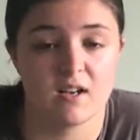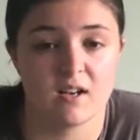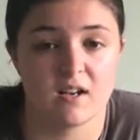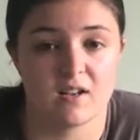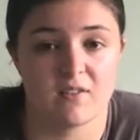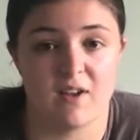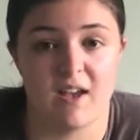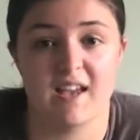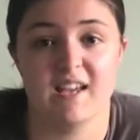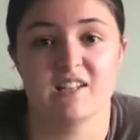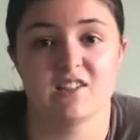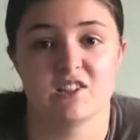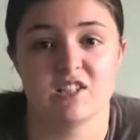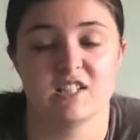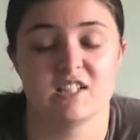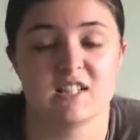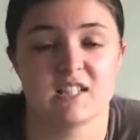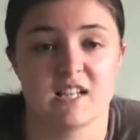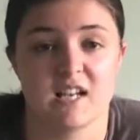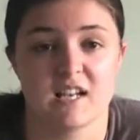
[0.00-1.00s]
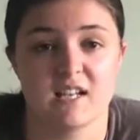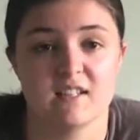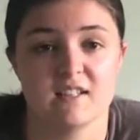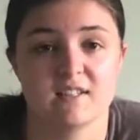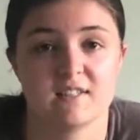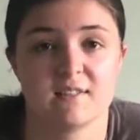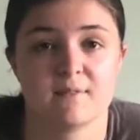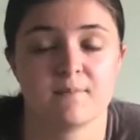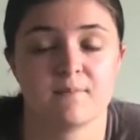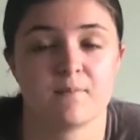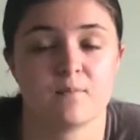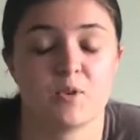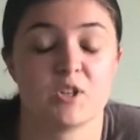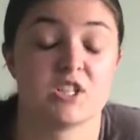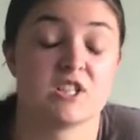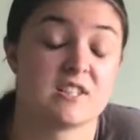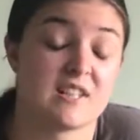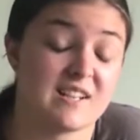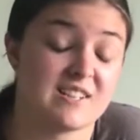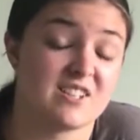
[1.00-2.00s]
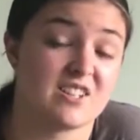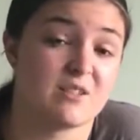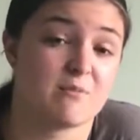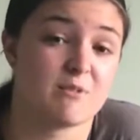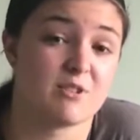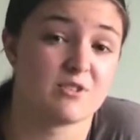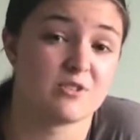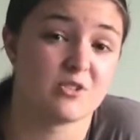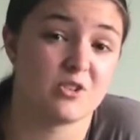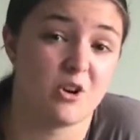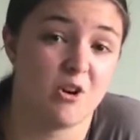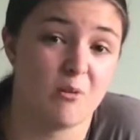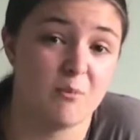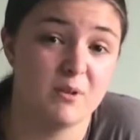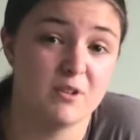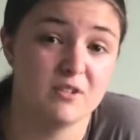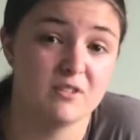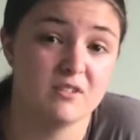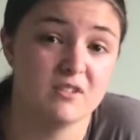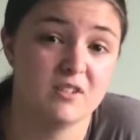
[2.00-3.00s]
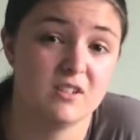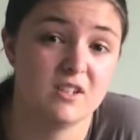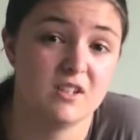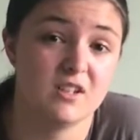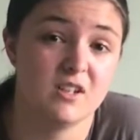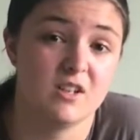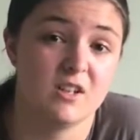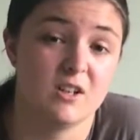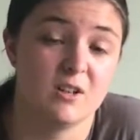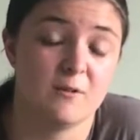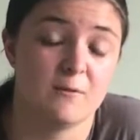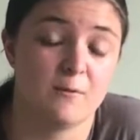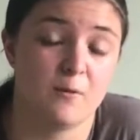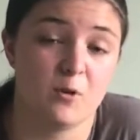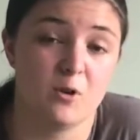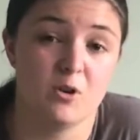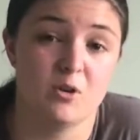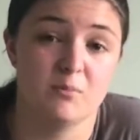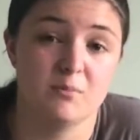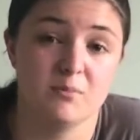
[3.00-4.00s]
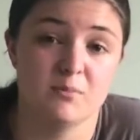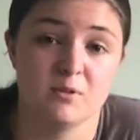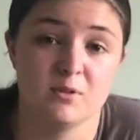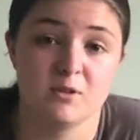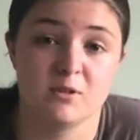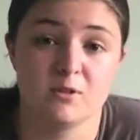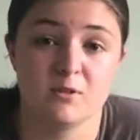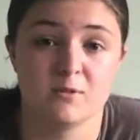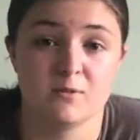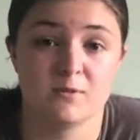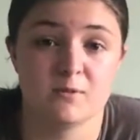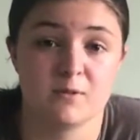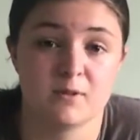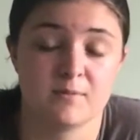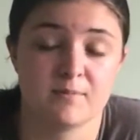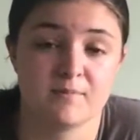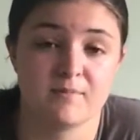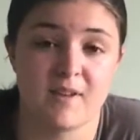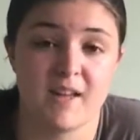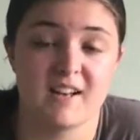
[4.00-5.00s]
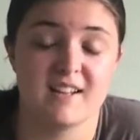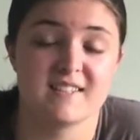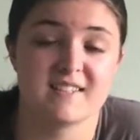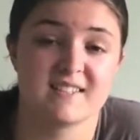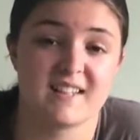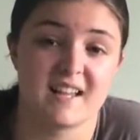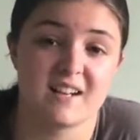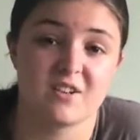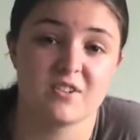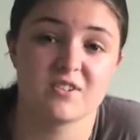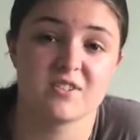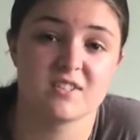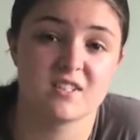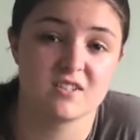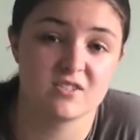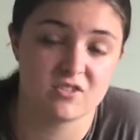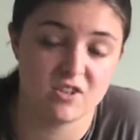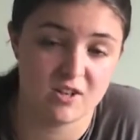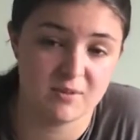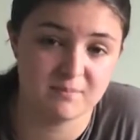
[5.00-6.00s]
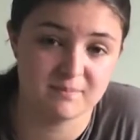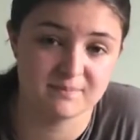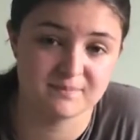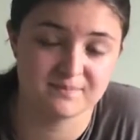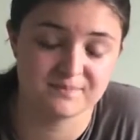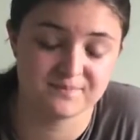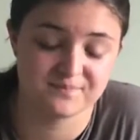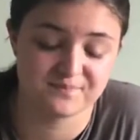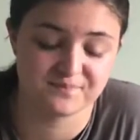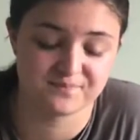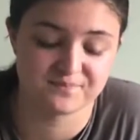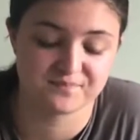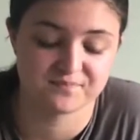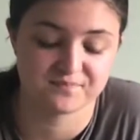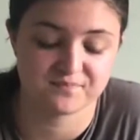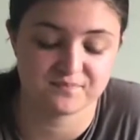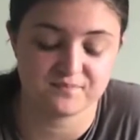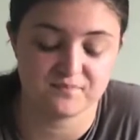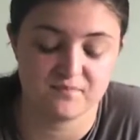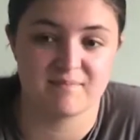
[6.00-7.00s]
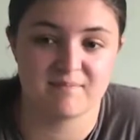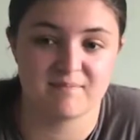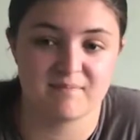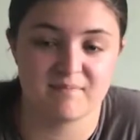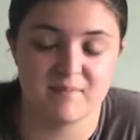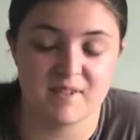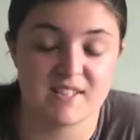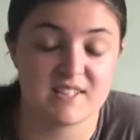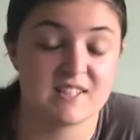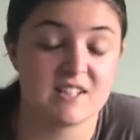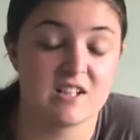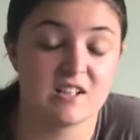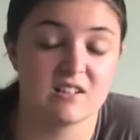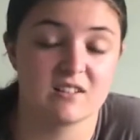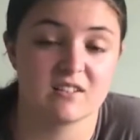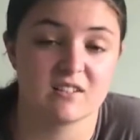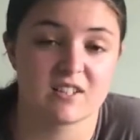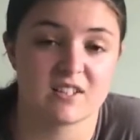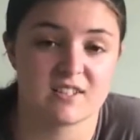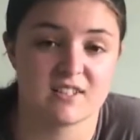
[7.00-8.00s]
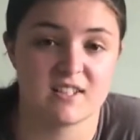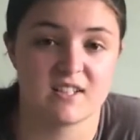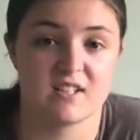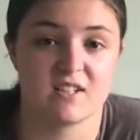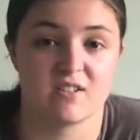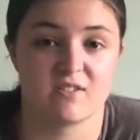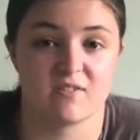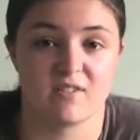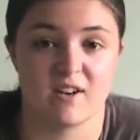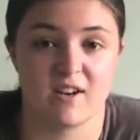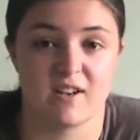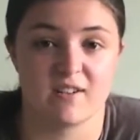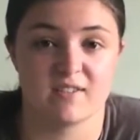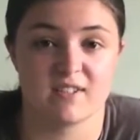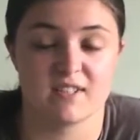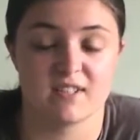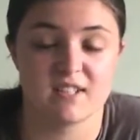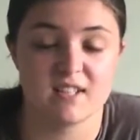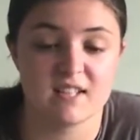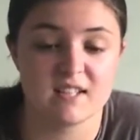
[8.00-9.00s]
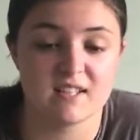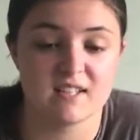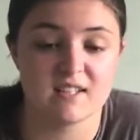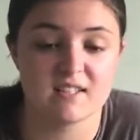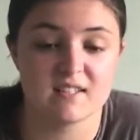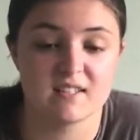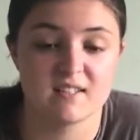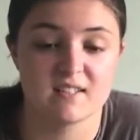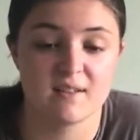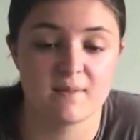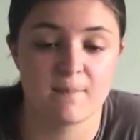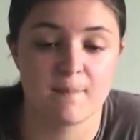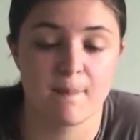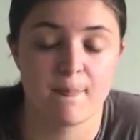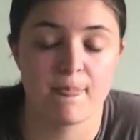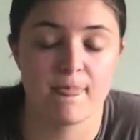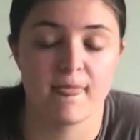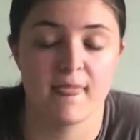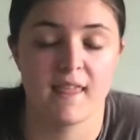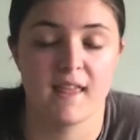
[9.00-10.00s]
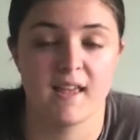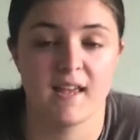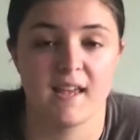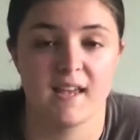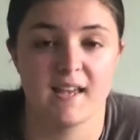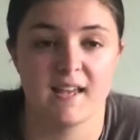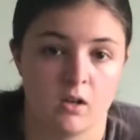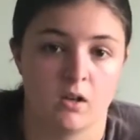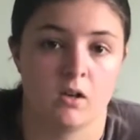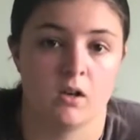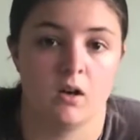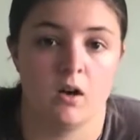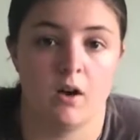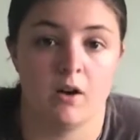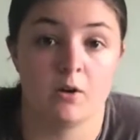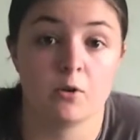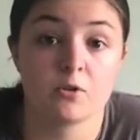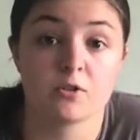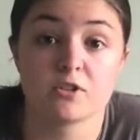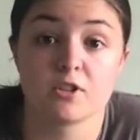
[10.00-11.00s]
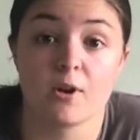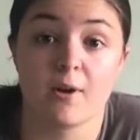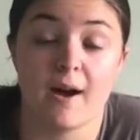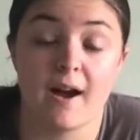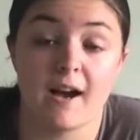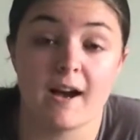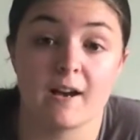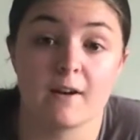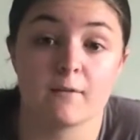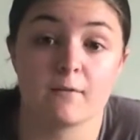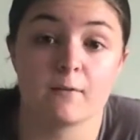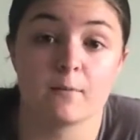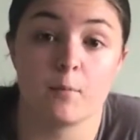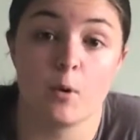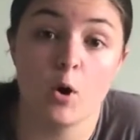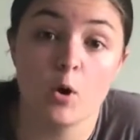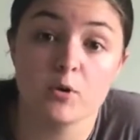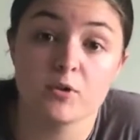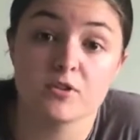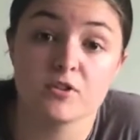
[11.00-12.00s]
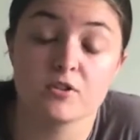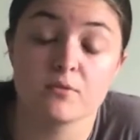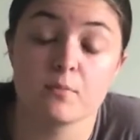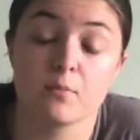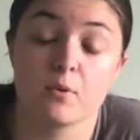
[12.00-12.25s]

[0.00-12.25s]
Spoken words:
I have HEDS, which is actually the most common form of Ehlers Danlos Syndrome. It's still considered a rare disease. I also have POTS,